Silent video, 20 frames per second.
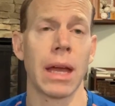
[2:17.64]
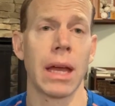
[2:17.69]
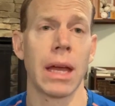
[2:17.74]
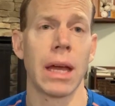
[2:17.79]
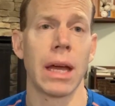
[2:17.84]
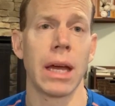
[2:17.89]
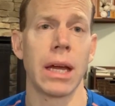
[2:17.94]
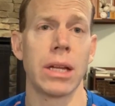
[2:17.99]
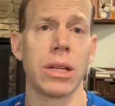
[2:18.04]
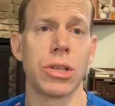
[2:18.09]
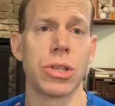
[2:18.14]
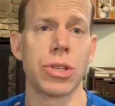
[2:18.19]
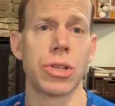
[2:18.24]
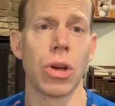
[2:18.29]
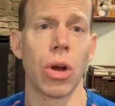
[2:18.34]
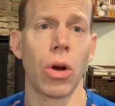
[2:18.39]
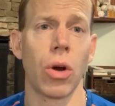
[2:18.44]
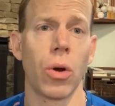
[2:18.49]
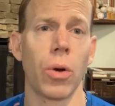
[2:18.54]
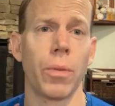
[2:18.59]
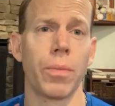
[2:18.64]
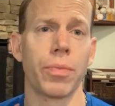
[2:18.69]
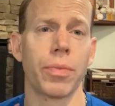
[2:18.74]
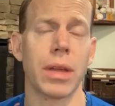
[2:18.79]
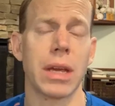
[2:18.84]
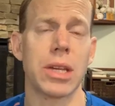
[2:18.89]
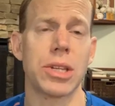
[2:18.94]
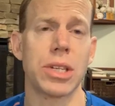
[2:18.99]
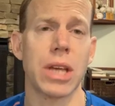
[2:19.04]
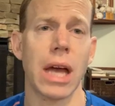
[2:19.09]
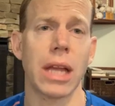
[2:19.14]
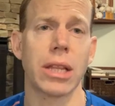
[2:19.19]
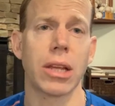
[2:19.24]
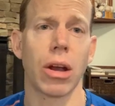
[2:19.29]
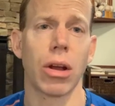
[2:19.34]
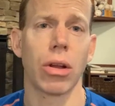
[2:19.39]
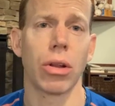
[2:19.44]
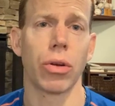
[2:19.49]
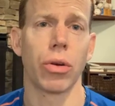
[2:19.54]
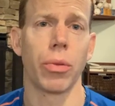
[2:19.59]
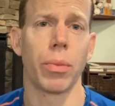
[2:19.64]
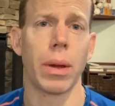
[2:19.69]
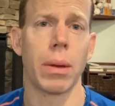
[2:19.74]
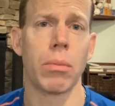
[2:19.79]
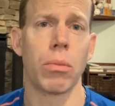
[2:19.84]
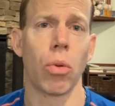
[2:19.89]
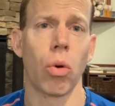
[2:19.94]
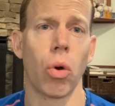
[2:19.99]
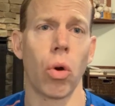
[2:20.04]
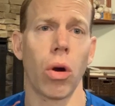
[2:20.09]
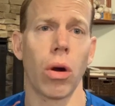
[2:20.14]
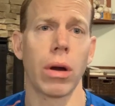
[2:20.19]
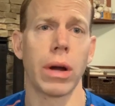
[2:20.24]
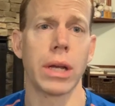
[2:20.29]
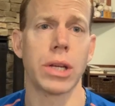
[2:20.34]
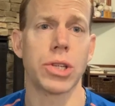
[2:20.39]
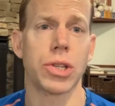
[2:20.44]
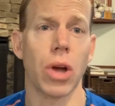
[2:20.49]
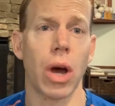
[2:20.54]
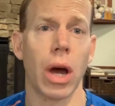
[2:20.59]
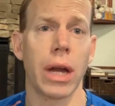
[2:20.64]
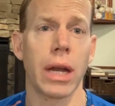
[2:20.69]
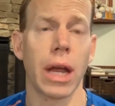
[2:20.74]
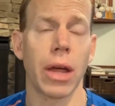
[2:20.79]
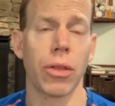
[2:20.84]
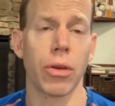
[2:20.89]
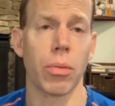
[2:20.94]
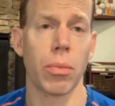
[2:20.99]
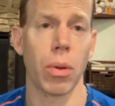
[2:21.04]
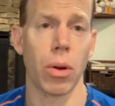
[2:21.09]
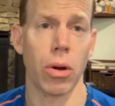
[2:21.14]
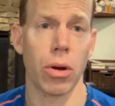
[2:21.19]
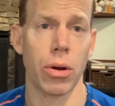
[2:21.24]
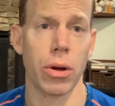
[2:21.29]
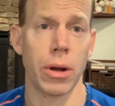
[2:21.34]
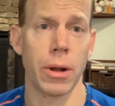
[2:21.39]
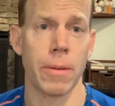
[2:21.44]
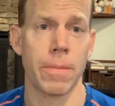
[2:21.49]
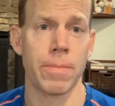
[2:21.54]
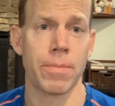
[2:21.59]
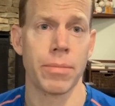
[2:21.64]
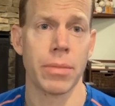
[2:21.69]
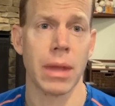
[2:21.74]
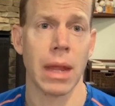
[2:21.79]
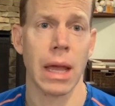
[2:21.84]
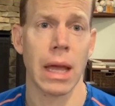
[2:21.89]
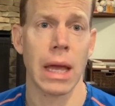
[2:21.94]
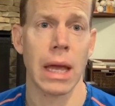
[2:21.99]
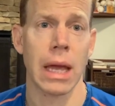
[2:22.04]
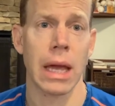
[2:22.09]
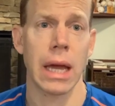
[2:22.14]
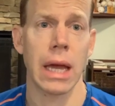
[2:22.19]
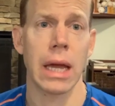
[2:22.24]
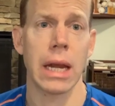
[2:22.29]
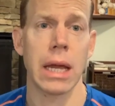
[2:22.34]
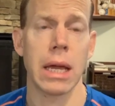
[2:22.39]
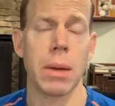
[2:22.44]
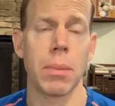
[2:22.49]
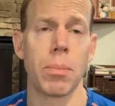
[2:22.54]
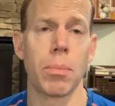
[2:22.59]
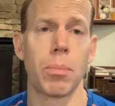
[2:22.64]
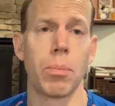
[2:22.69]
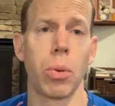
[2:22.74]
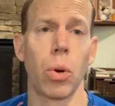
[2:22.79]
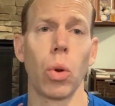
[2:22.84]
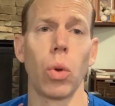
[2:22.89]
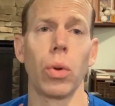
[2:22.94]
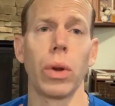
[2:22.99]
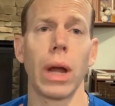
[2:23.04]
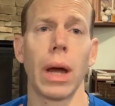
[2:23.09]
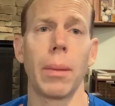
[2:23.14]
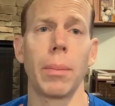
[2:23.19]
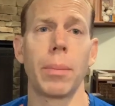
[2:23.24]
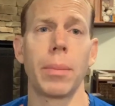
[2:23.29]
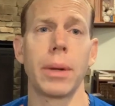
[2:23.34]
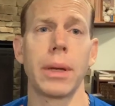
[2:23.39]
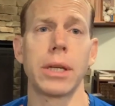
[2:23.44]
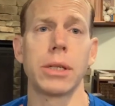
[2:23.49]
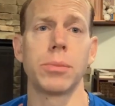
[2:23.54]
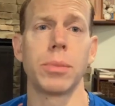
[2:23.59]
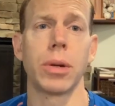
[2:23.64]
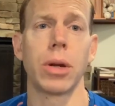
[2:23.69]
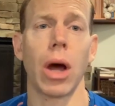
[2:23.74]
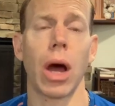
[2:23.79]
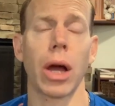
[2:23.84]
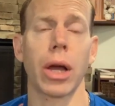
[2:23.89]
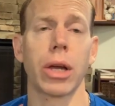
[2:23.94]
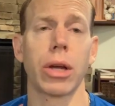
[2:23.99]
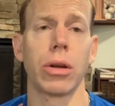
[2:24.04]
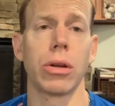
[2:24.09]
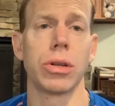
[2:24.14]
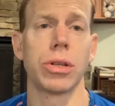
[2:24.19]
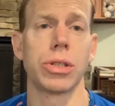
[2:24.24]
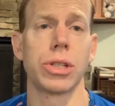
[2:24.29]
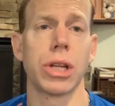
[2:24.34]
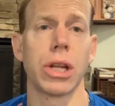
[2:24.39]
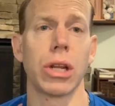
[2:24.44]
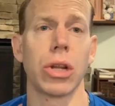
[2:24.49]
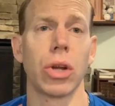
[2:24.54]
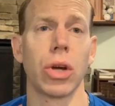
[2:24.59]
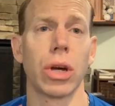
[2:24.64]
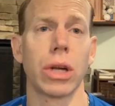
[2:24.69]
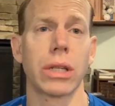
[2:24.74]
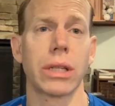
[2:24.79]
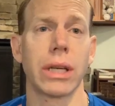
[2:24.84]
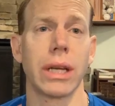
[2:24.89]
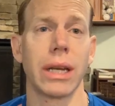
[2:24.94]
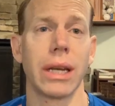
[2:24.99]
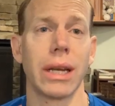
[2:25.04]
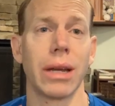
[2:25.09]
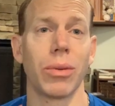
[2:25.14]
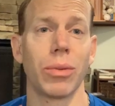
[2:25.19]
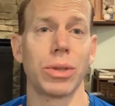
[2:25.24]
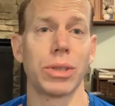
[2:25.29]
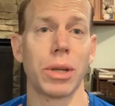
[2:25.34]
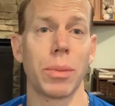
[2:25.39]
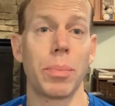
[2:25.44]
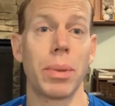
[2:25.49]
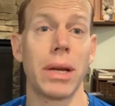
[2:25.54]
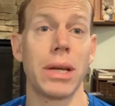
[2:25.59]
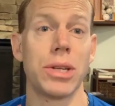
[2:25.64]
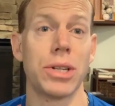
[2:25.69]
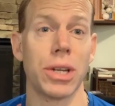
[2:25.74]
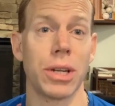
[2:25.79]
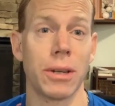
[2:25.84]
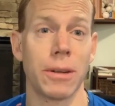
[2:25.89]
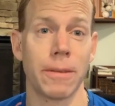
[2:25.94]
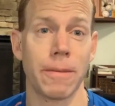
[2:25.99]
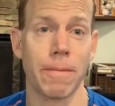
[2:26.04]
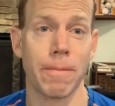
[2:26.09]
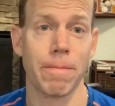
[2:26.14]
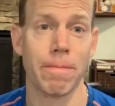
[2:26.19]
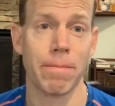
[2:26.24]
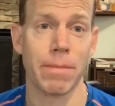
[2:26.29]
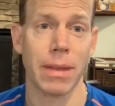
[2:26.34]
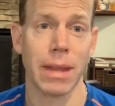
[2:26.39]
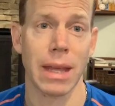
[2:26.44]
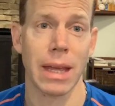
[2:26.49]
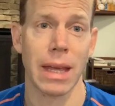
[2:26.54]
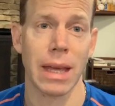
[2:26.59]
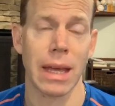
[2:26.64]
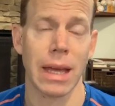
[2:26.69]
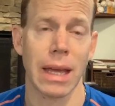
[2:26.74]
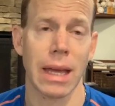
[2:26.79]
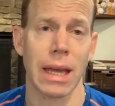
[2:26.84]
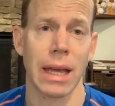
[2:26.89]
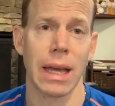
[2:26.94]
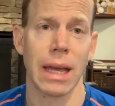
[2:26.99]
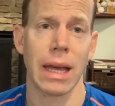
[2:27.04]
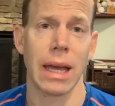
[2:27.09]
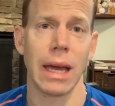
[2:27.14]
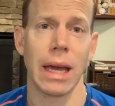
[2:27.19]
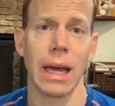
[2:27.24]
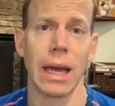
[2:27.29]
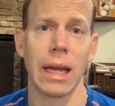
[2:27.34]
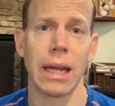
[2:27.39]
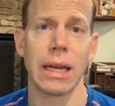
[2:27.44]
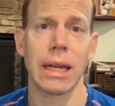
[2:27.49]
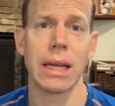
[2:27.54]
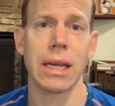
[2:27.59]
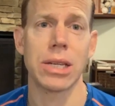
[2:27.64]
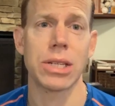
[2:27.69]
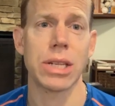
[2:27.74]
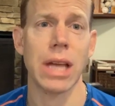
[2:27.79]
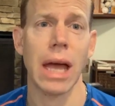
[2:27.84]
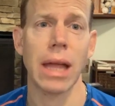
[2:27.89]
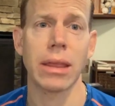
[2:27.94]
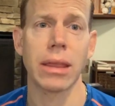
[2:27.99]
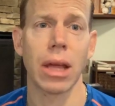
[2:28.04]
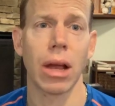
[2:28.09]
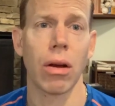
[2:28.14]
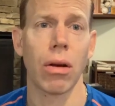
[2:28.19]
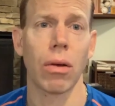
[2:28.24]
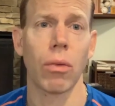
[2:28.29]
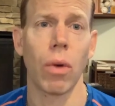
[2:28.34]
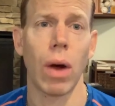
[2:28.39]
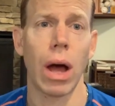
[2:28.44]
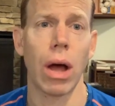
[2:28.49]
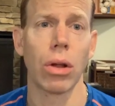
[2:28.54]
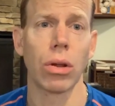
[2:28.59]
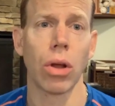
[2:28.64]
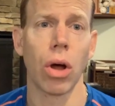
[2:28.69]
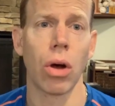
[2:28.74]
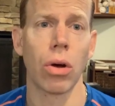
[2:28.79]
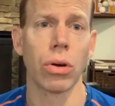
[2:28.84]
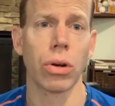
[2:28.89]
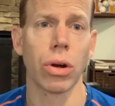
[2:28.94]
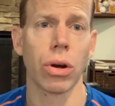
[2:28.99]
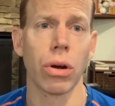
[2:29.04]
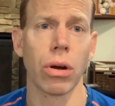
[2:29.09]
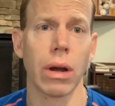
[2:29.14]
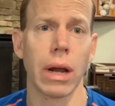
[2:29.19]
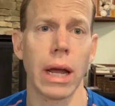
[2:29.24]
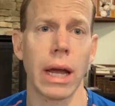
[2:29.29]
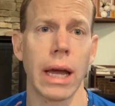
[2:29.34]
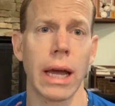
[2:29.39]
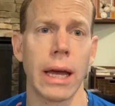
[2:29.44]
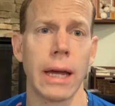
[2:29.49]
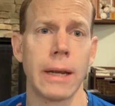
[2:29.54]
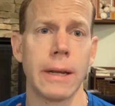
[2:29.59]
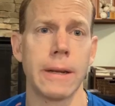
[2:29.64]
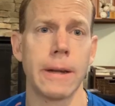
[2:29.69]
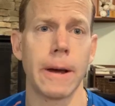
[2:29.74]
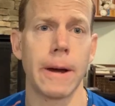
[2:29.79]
And so he sat there a little bit more and he saw another bird. And he pulled up his binoculars and he looked and it was a pigeon. And he sat there a while longer and